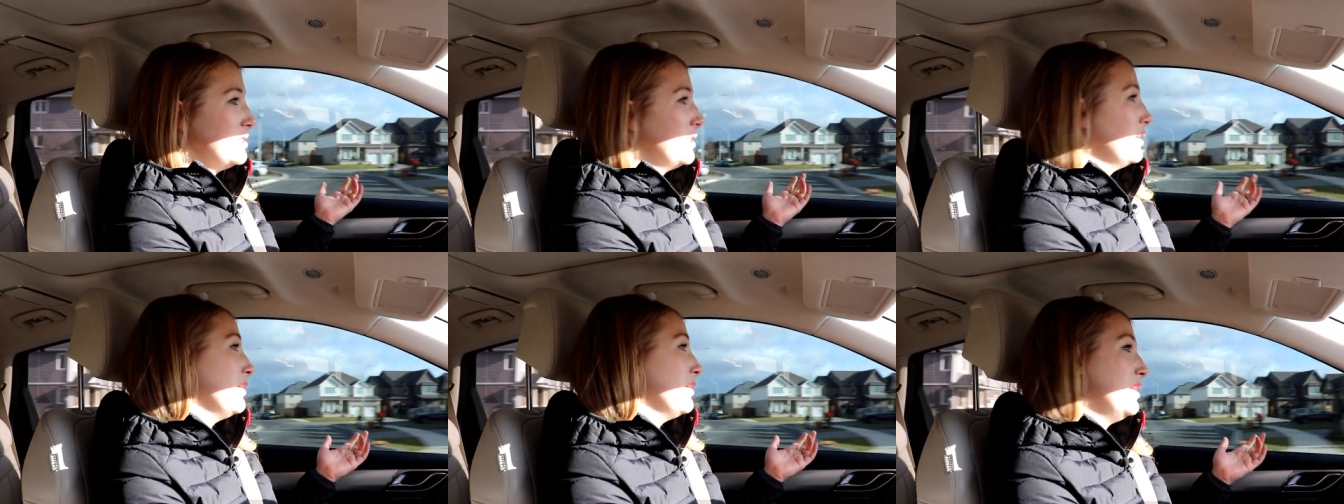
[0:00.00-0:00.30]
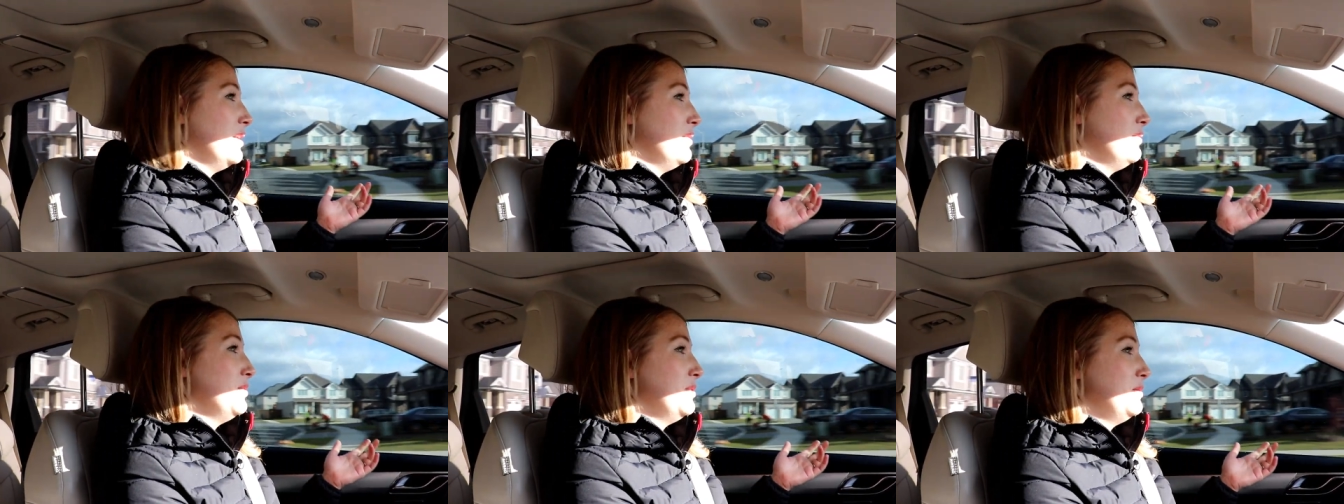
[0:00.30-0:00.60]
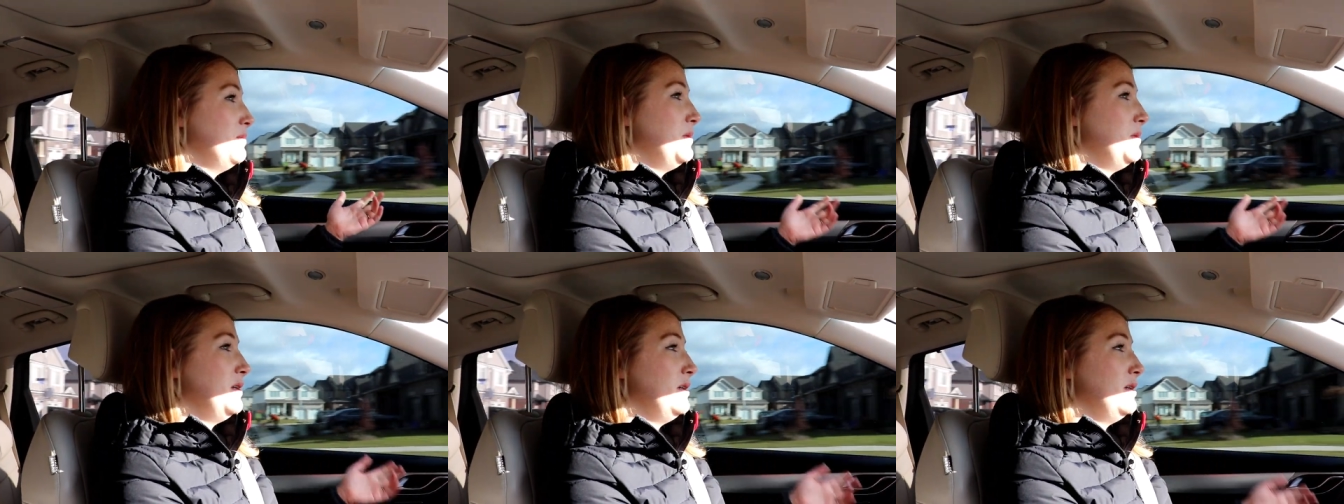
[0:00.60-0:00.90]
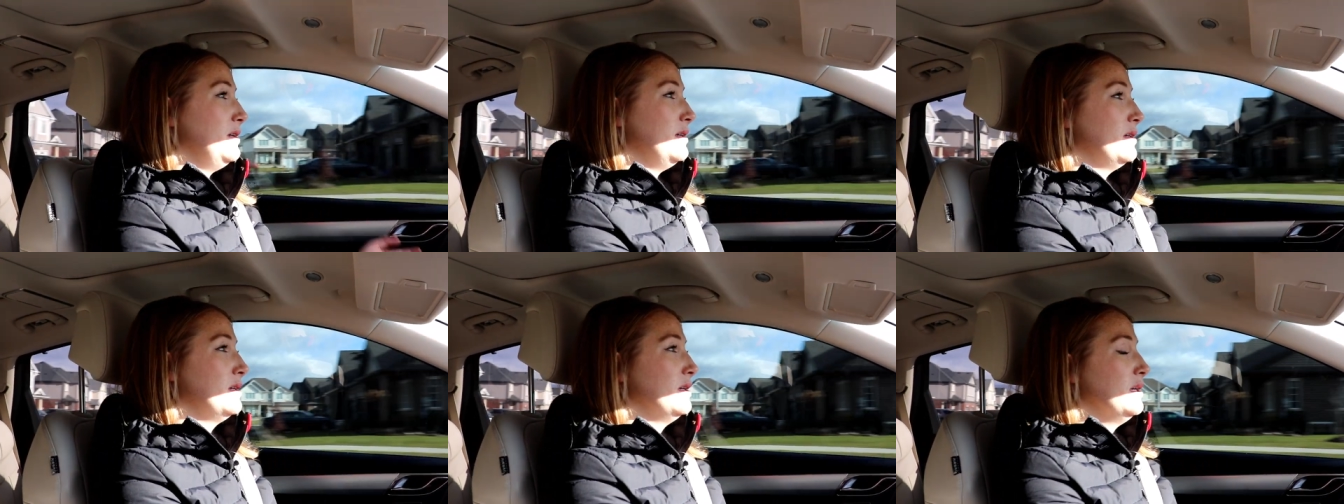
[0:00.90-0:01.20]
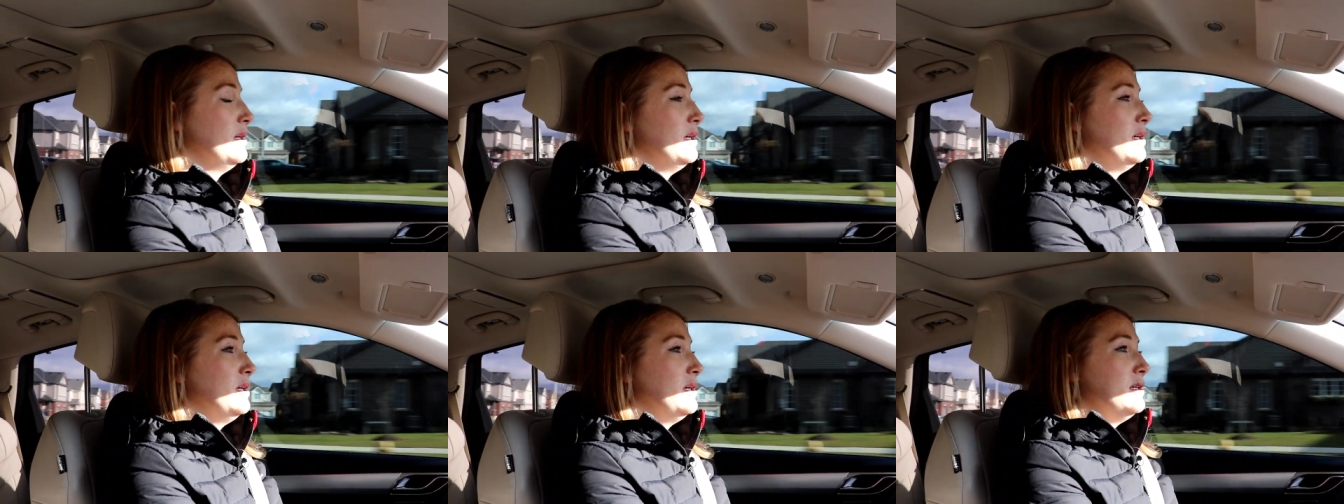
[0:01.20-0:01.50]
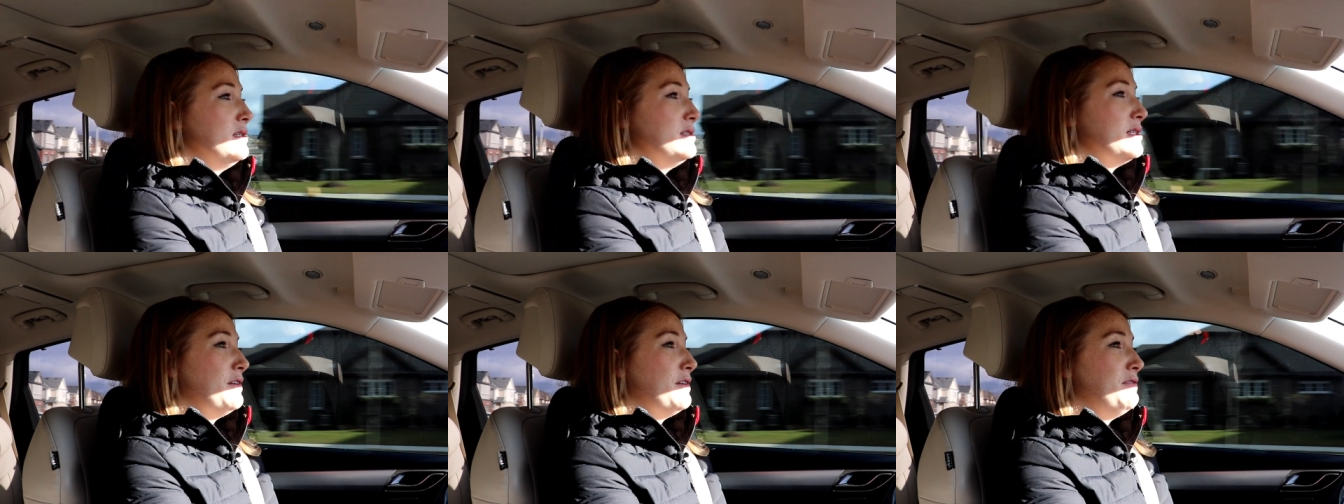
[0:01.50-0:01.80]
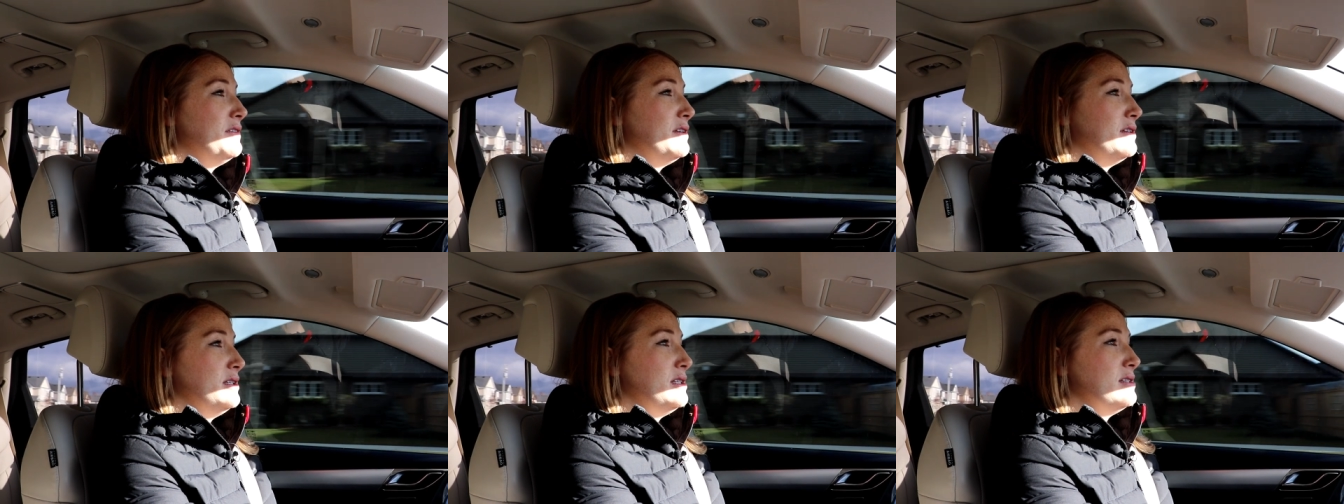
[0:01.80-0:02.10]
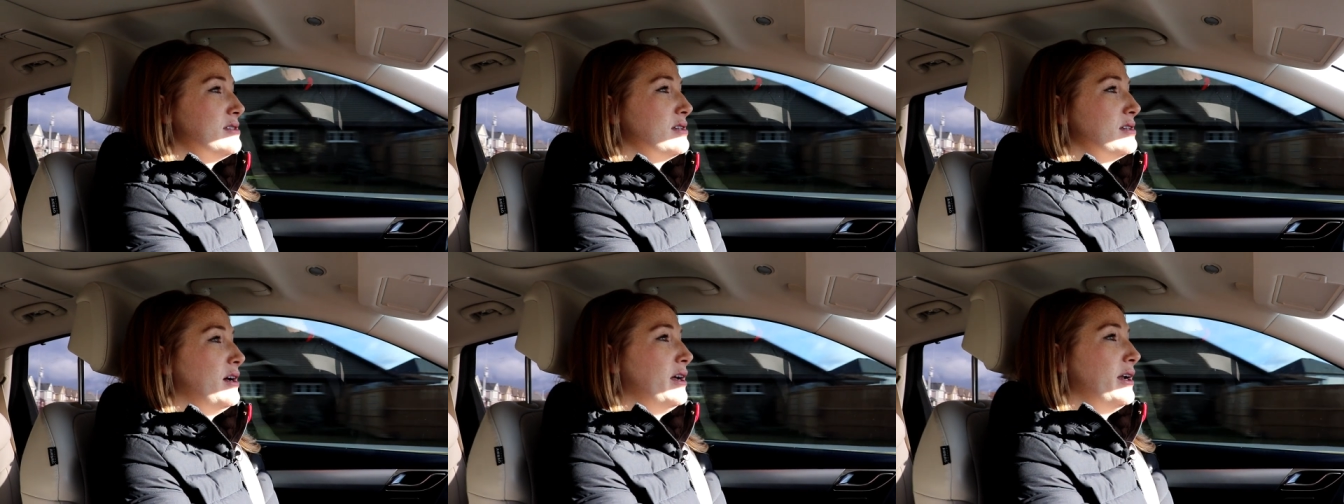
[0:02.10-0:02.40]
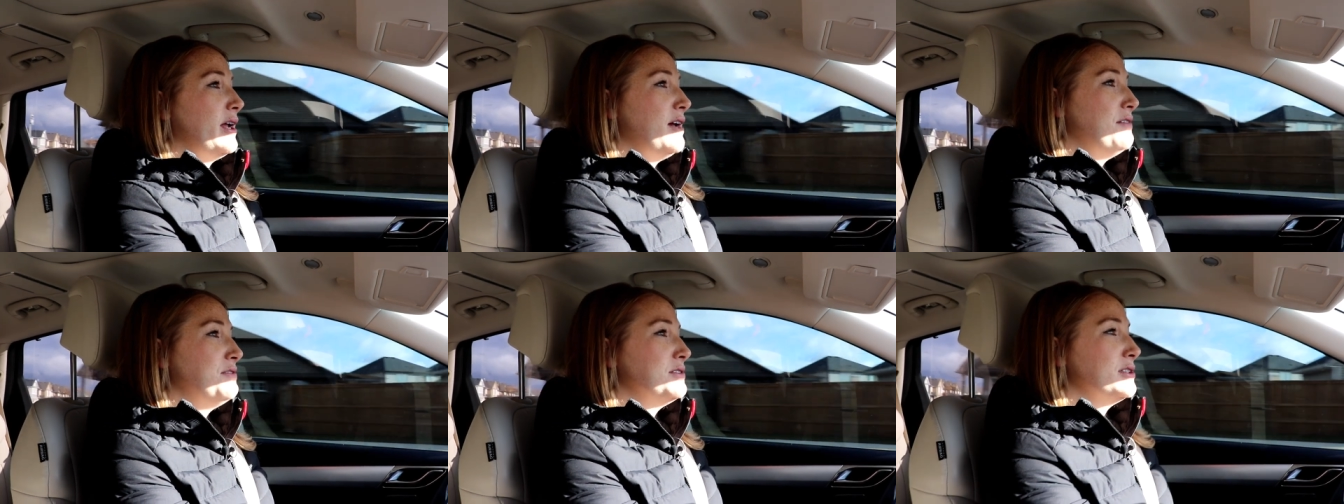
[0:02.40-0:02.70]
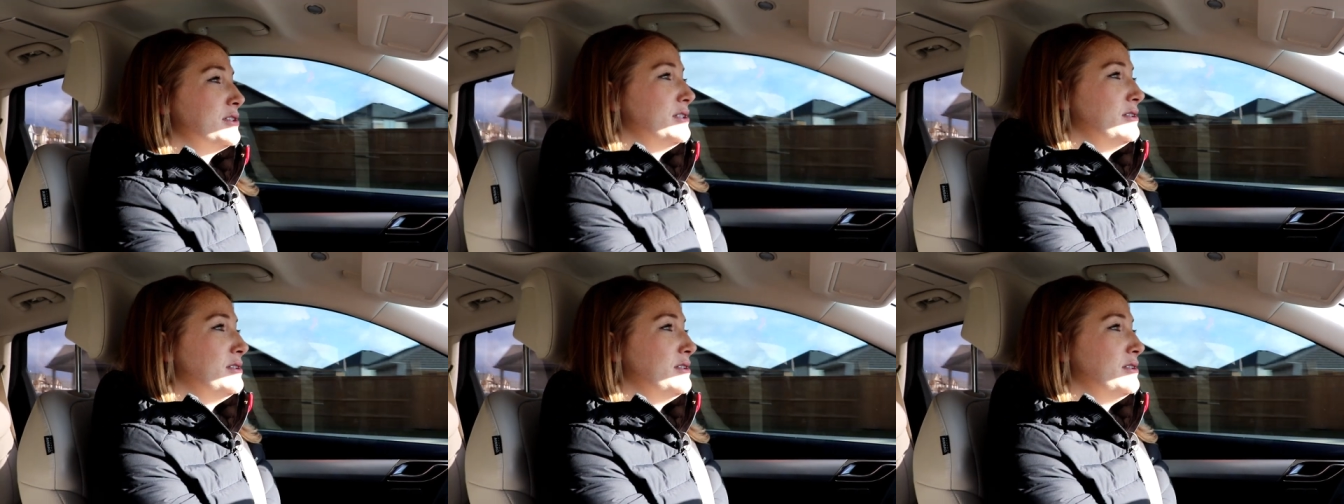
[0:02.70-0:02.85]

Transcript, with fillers: area would be definitely sought after,